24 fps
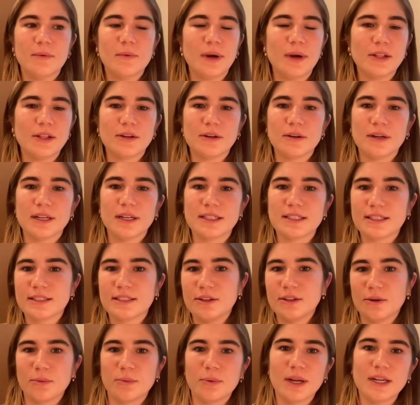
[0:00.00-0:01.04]
Whether it's
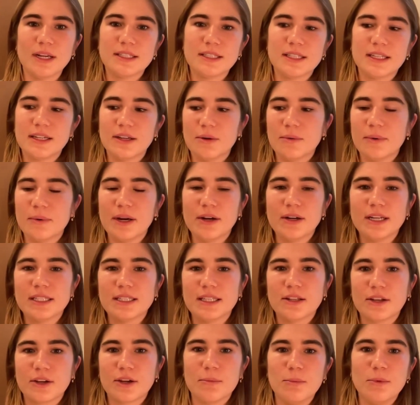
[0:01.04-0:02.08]
raising
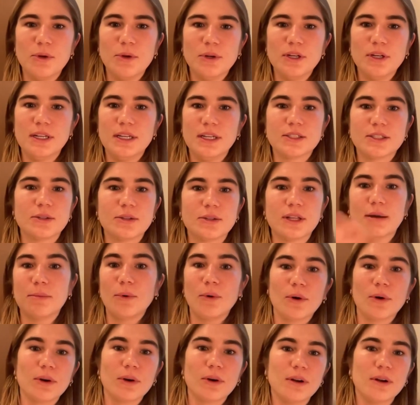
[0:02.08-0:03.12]
awareness in the community so that
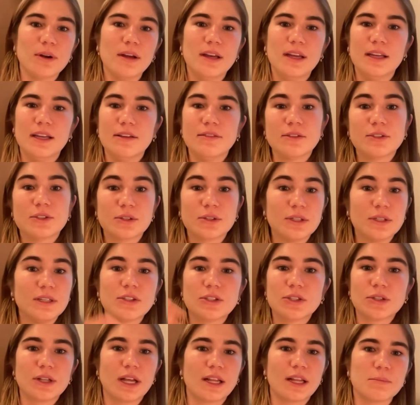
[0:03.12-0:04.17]
more even
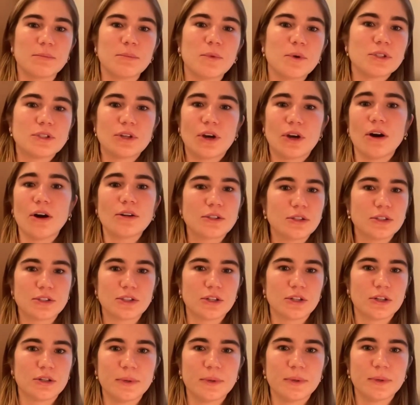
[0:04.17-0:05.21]
so that more doctors
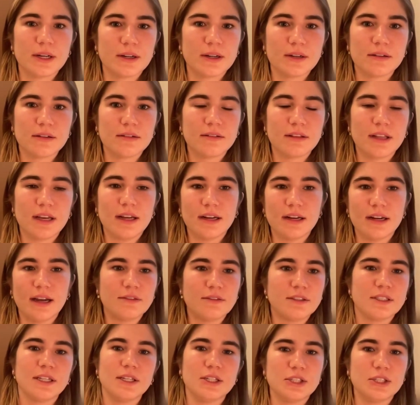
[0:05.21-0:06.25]
are aware that
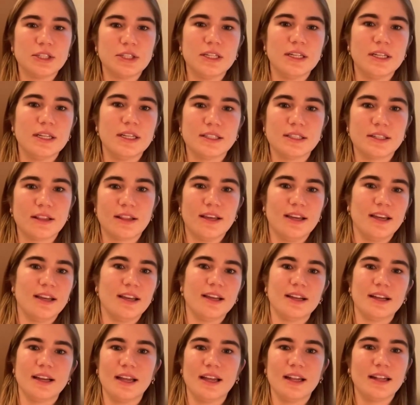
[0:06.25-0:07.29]
FSHD is a
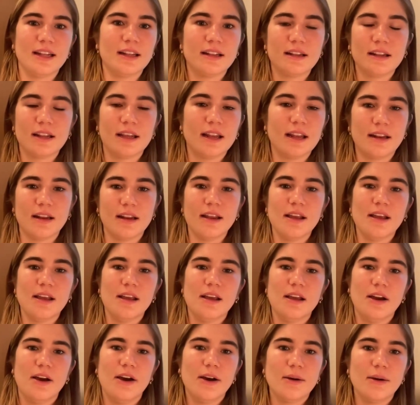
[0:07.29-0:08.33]
thing, and
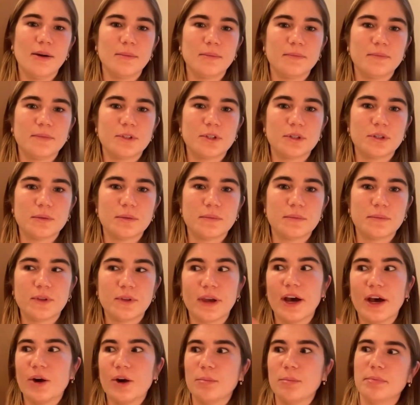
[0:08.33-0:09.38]
to
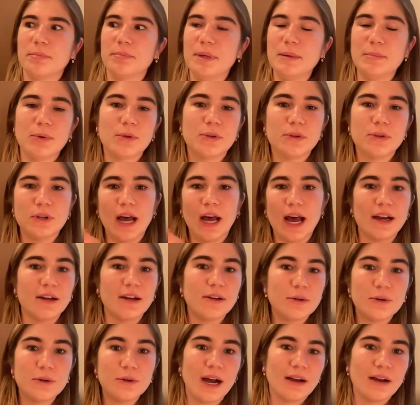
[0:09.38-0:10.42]
help people
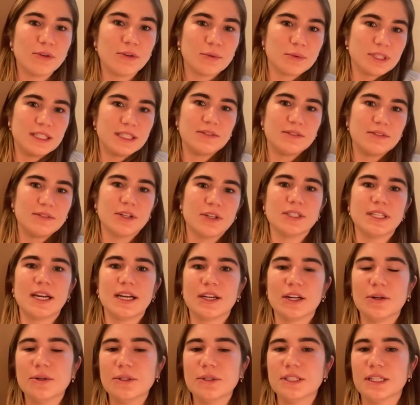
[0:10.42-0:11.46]
who haven't received their
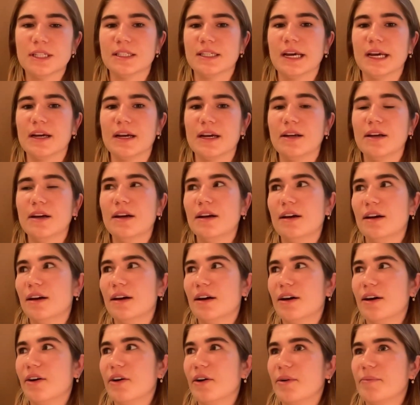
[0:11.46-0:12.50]
diagnosis yet.
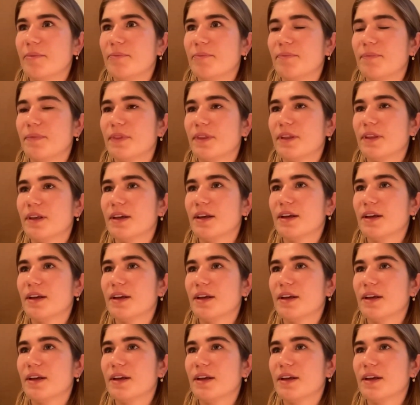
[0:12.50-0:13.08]
Um,